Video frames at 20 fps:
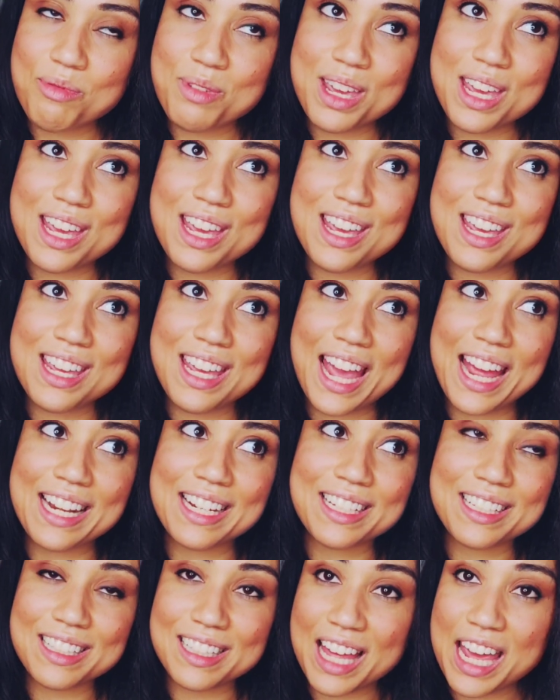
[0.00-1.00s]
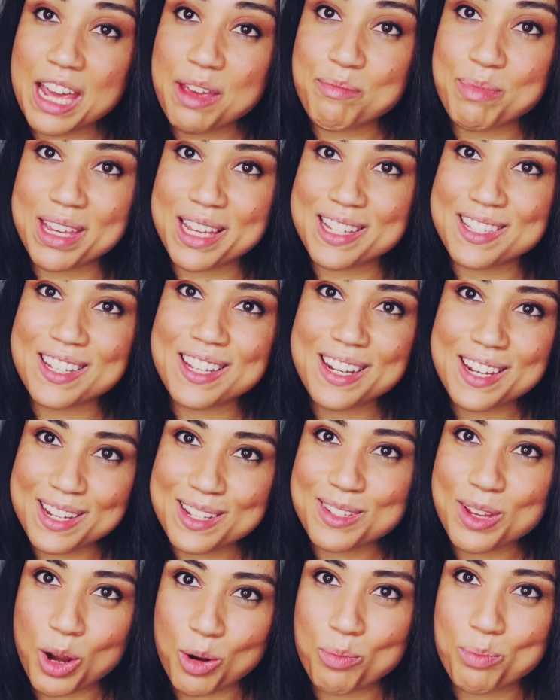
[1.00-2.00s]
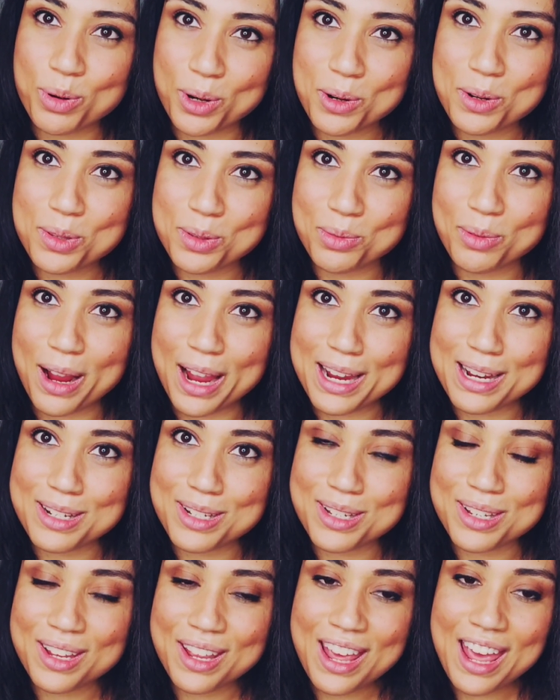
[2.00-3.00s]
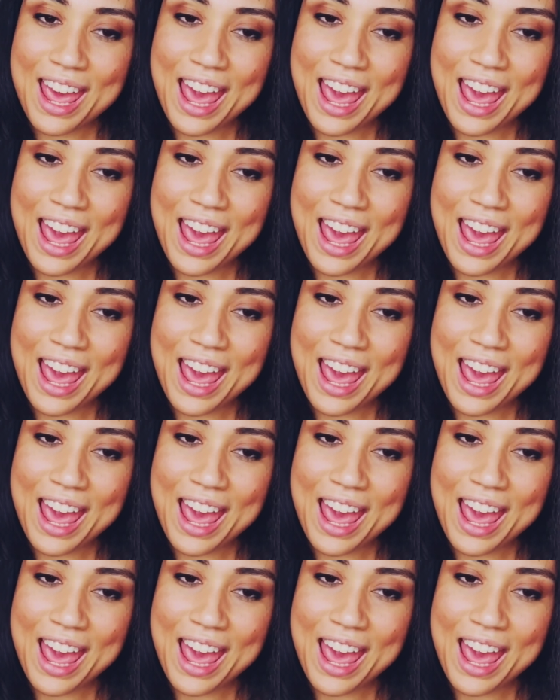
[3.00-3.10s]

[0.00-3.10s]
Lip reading: that we can claim, because it is our birthright.